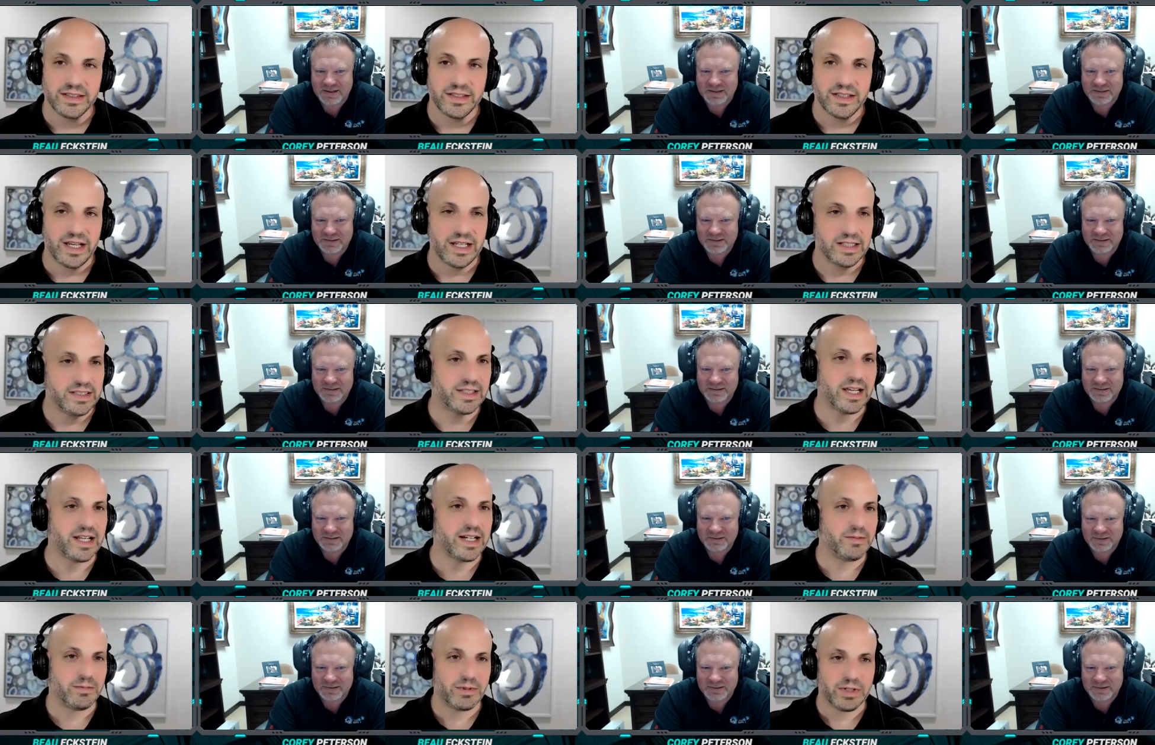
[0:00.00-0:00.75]
Speaker 1: I
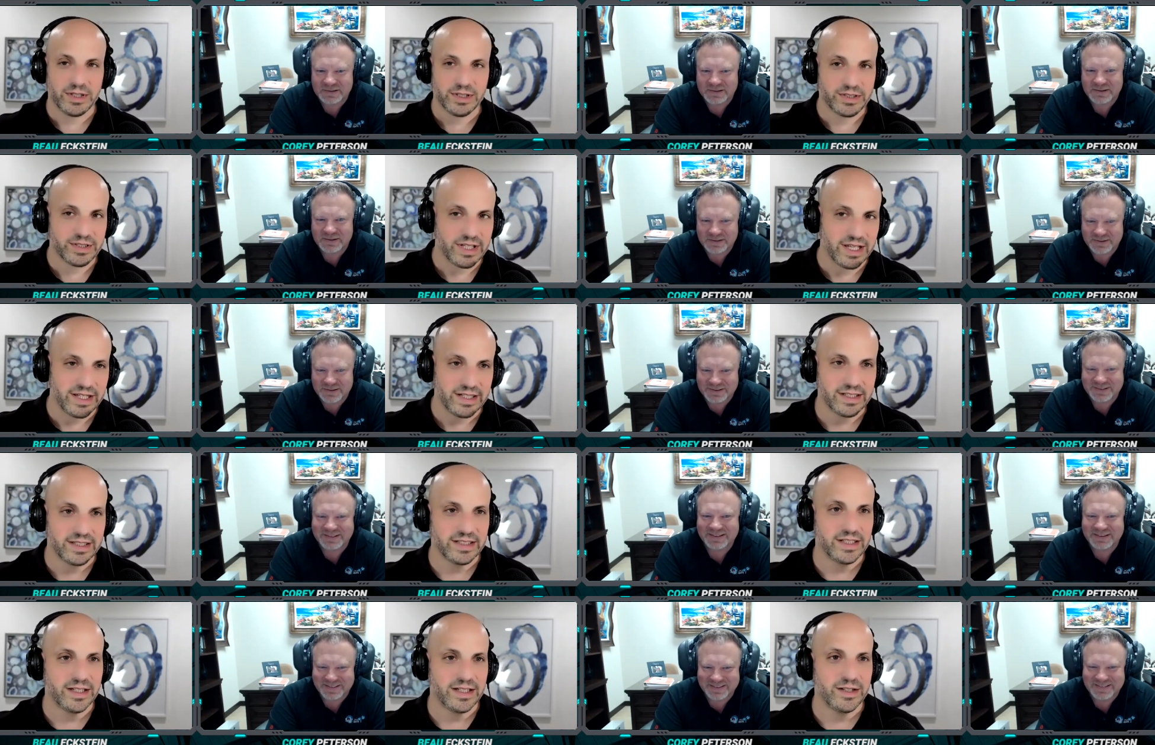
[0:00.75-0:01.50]
study real estate.
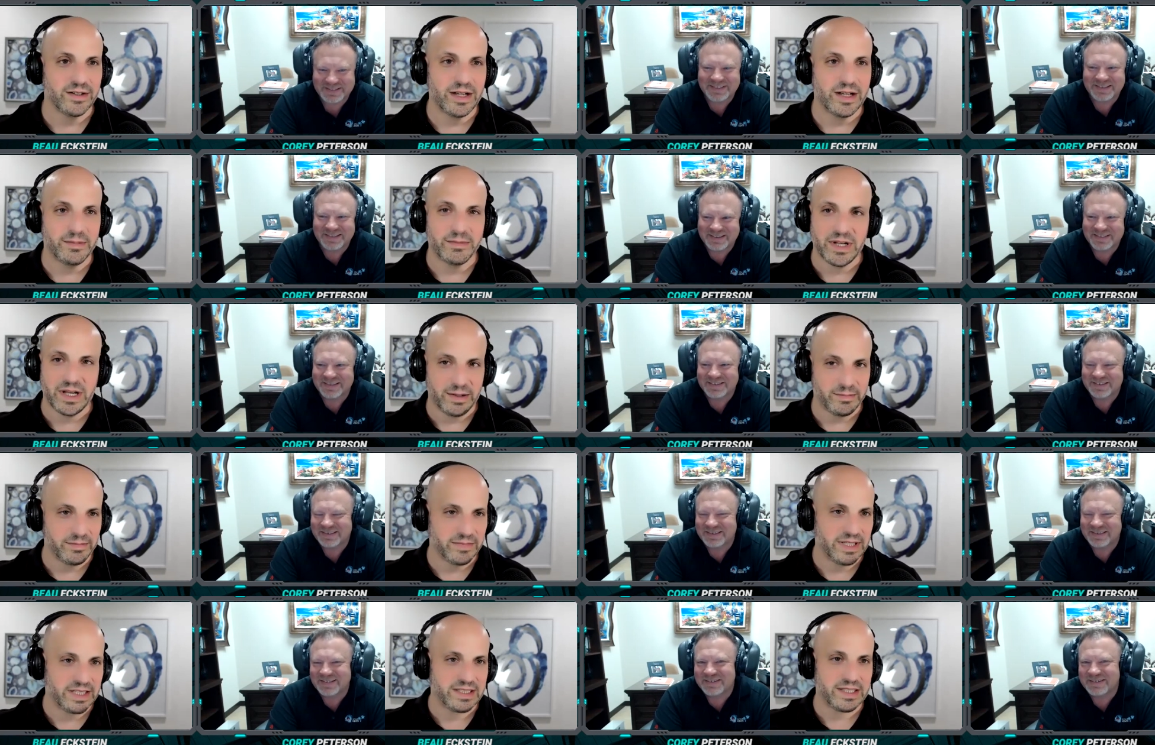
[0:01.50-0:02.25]
You know, I'm I'm
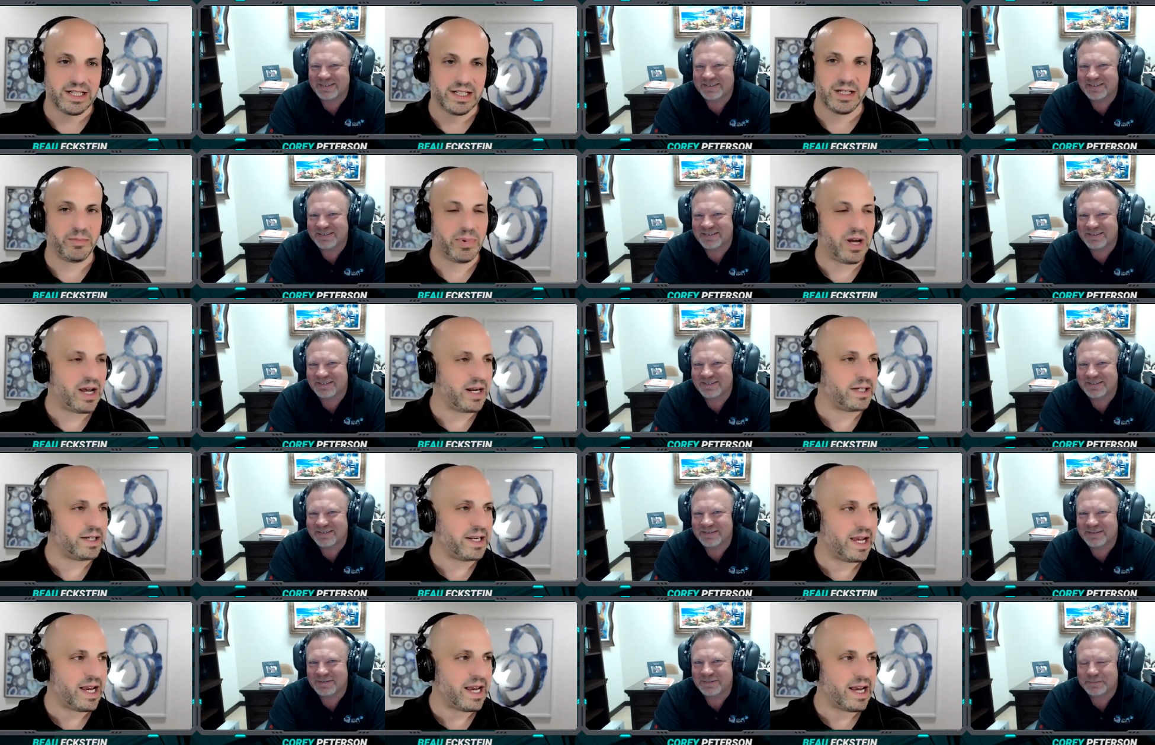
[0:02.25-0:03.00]
listening to
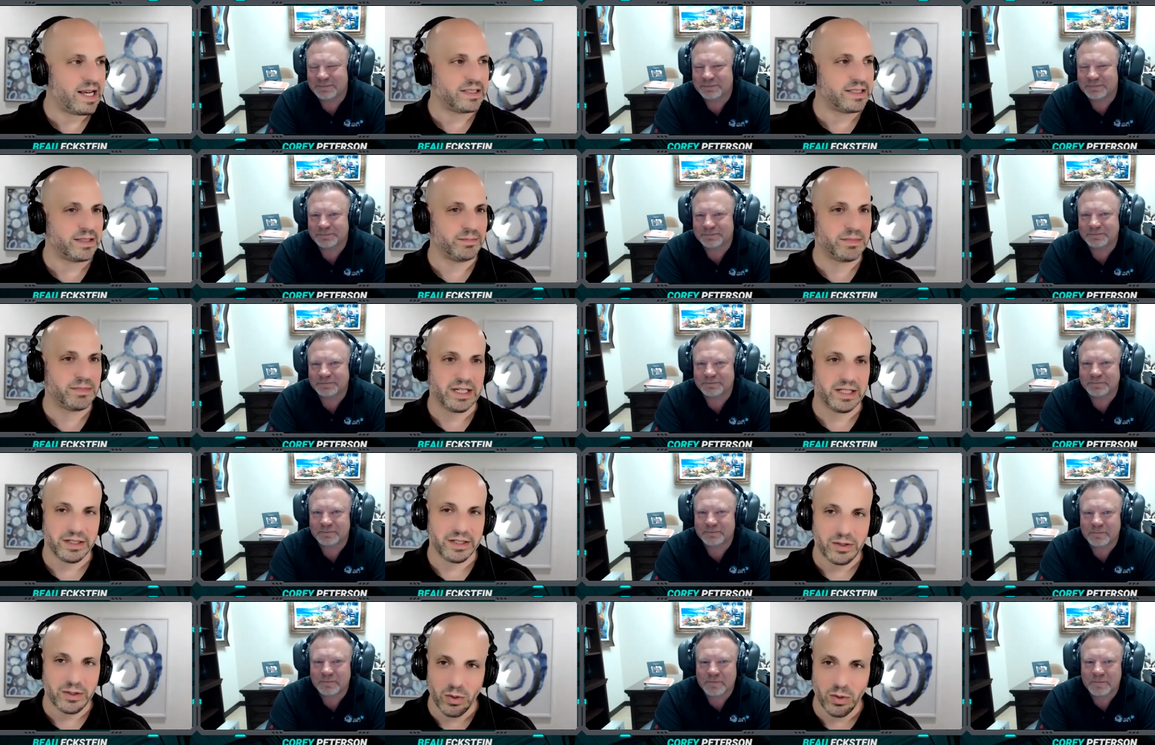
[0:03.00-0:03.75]
podcasts, I'm
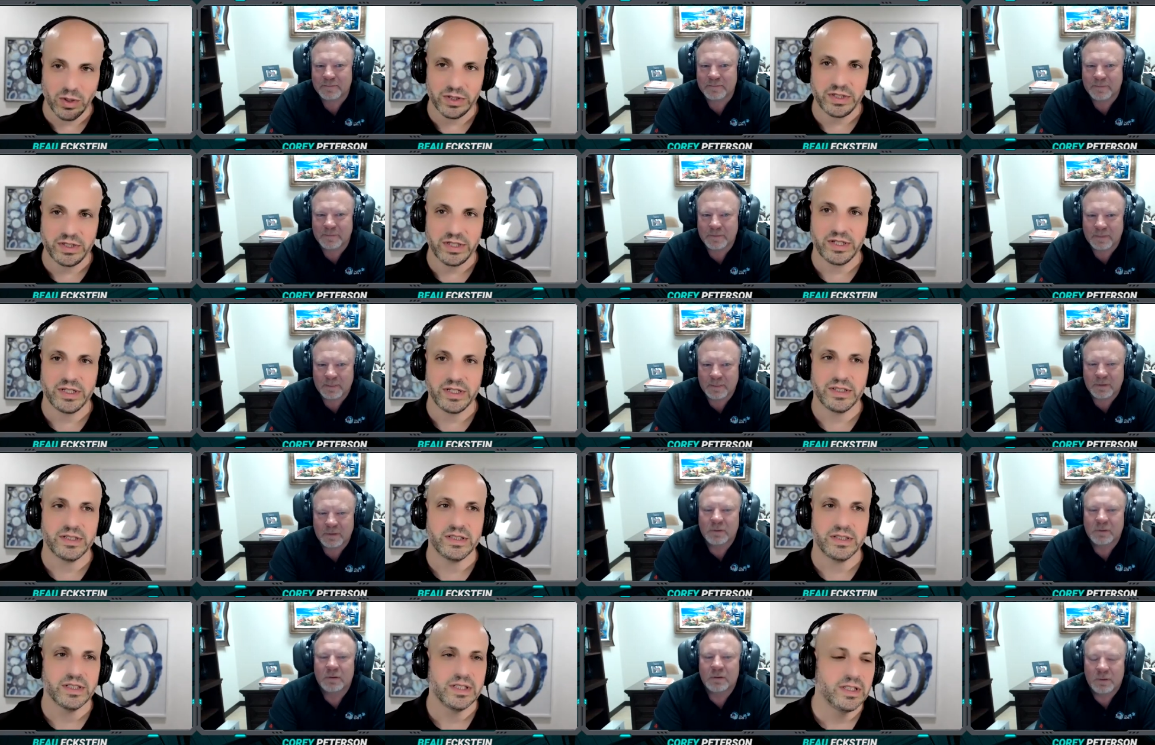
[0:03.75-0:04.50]
taking
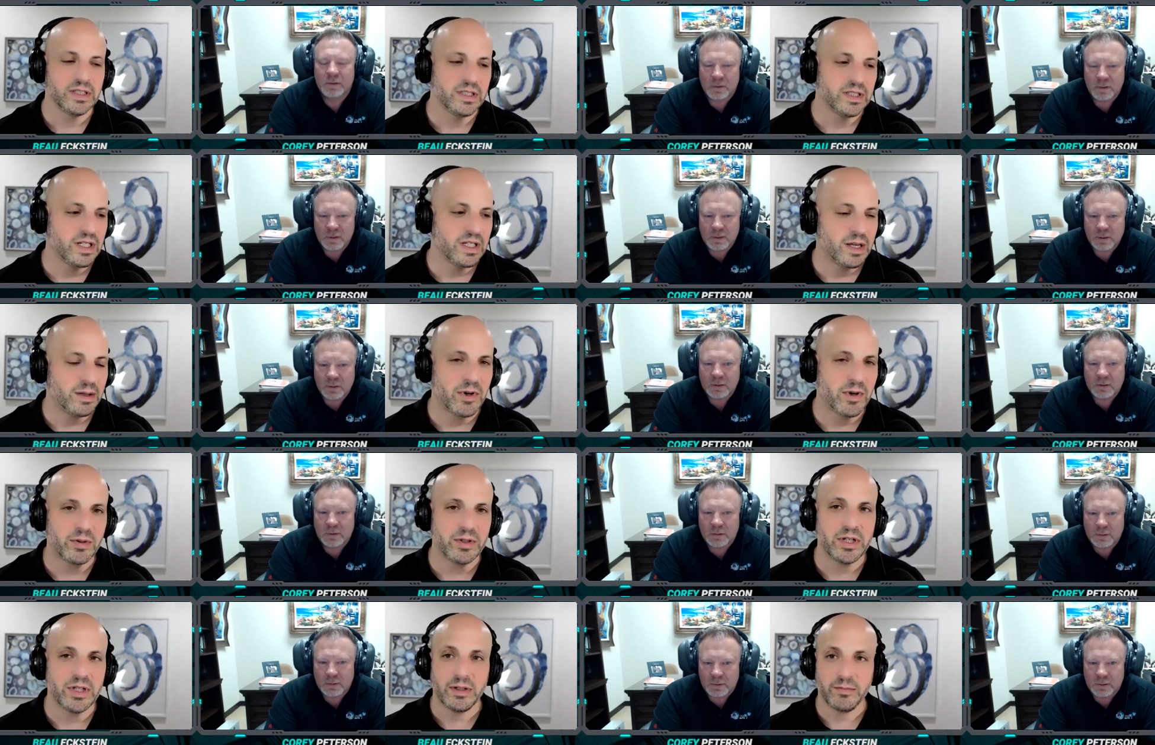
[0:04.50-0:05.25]
courses, I'm
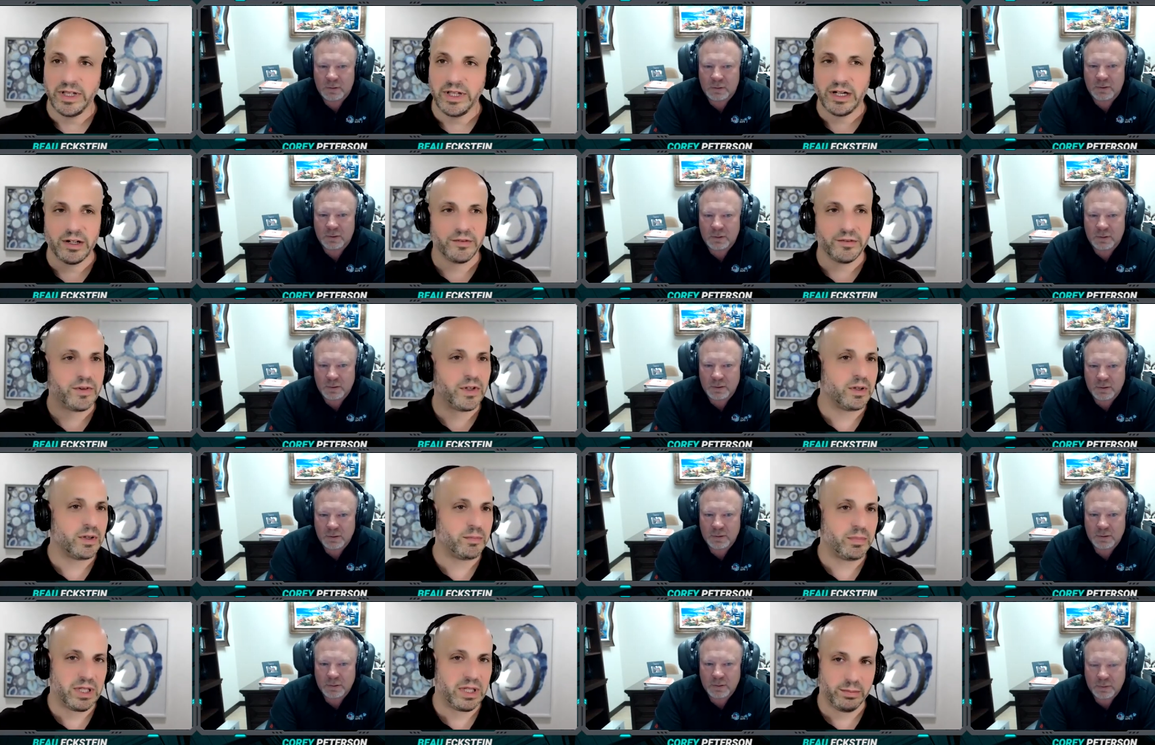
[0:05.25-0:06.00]
always I'm
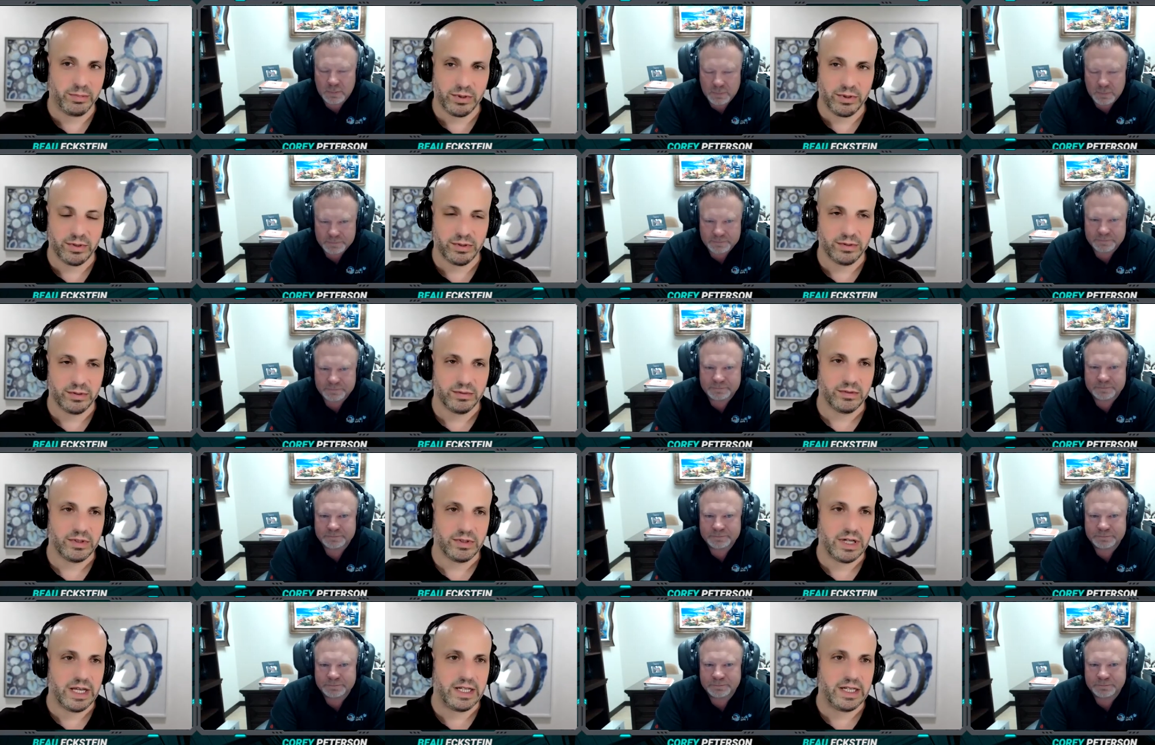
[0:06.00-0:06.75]
interviewing people,
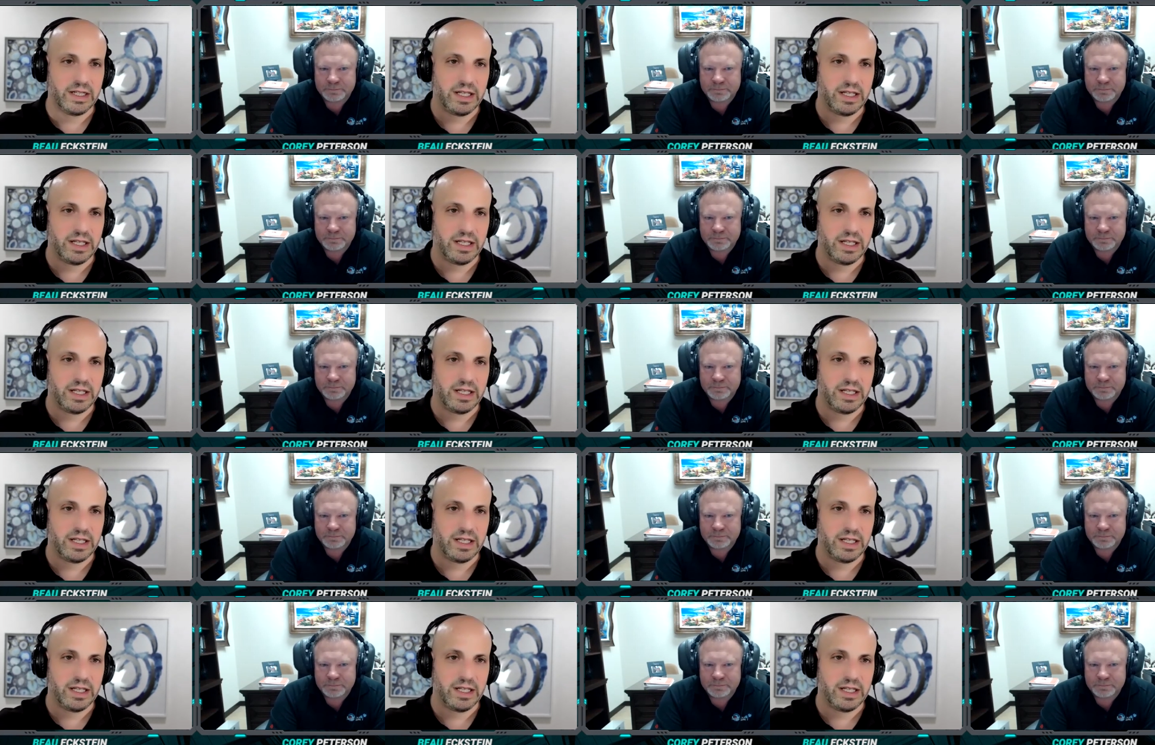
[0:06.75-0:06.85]
right?